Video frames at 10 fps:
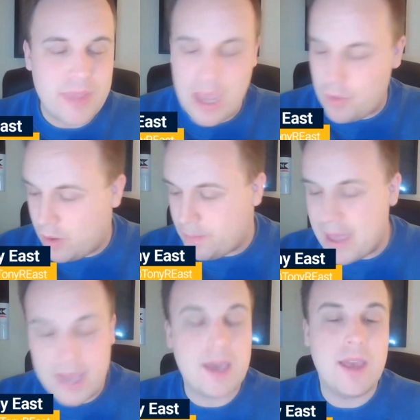They will
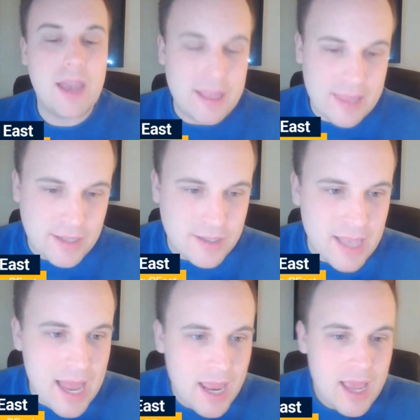pick at that
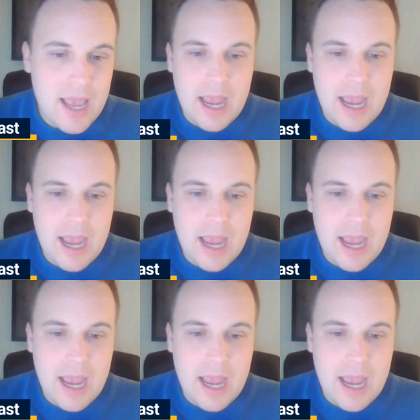slot,